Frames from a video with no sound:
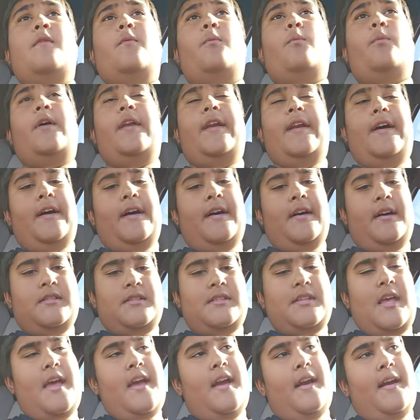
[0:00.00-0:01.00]
when, uh,
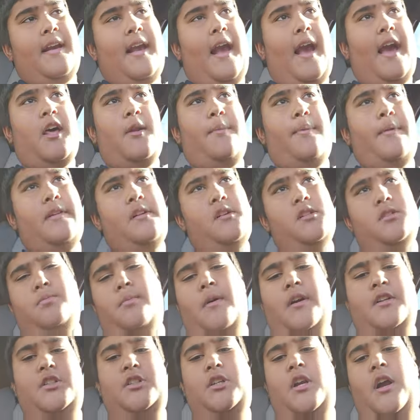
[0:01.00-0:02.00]
say a caterpillar is
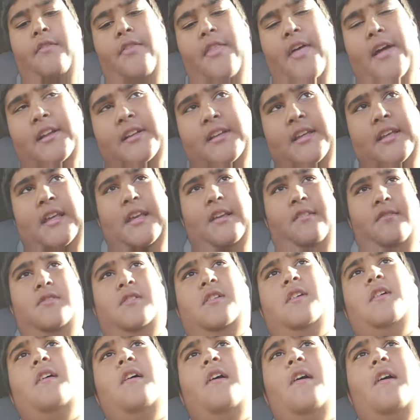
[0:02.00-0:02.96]
munching on their leaves,